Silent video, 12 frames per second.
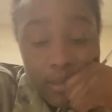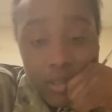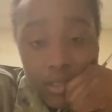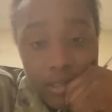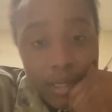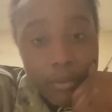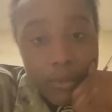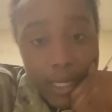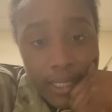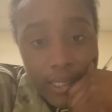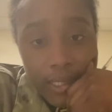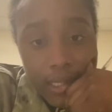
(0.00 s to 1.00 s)
just come
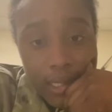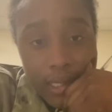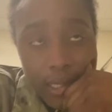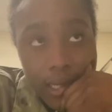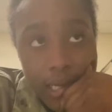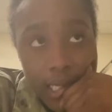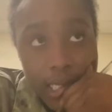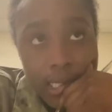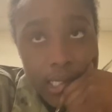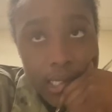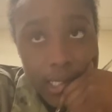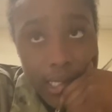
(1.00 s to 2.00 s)
ready.
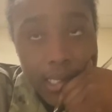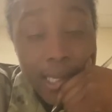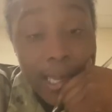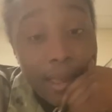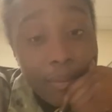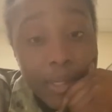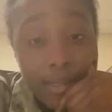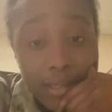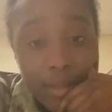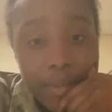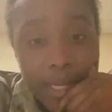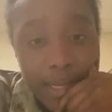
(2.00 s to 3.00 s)
It can be
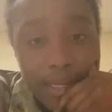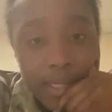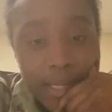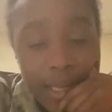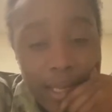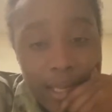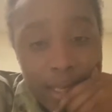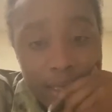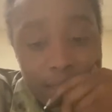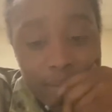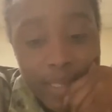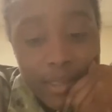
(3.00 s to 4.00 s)
intimidating,
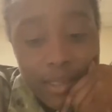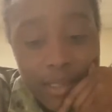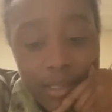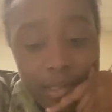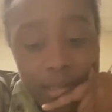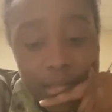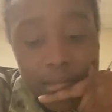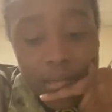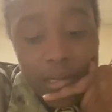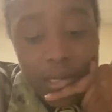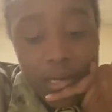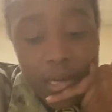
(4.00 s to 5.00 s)
especially
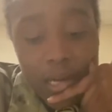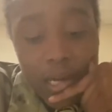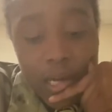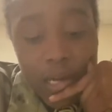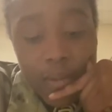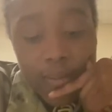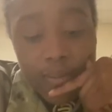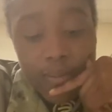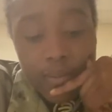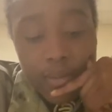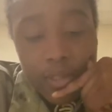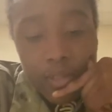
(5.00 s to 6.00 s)

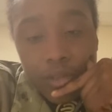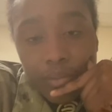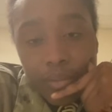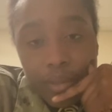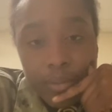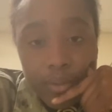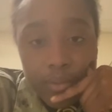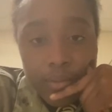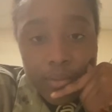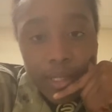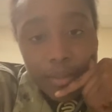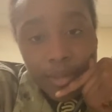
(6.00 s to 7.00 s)
to certain people
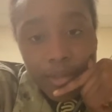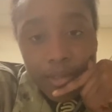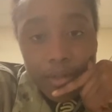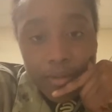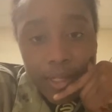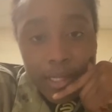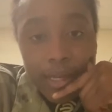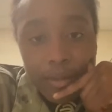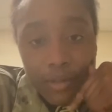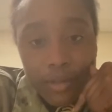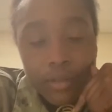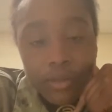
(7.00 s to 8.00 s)
like myself. Like, I
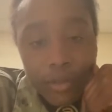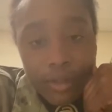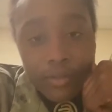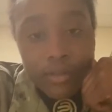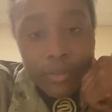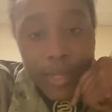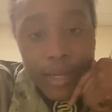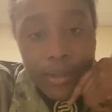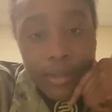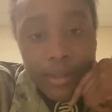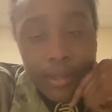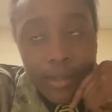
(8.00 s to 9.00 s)
was a little nervous about it.